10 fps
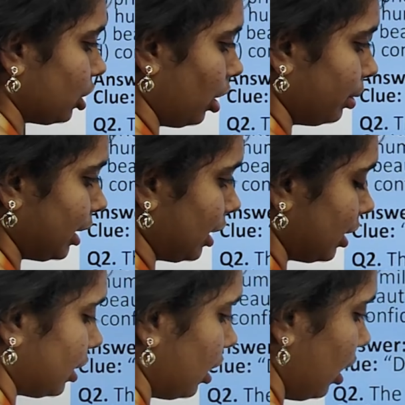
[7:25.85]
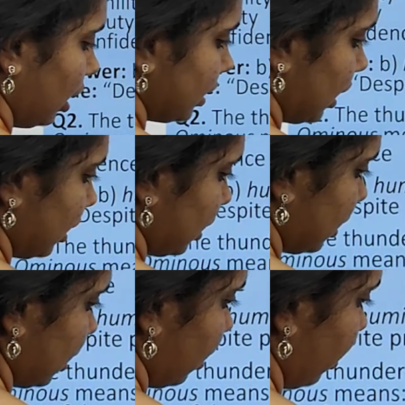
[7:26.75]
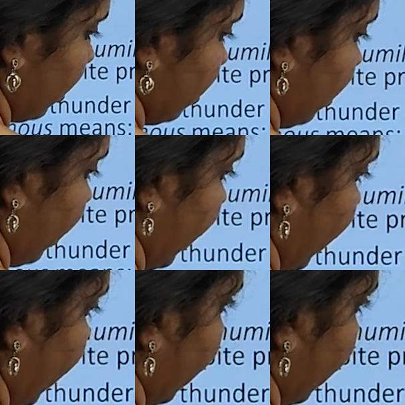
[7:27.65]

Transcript: storms suggests a great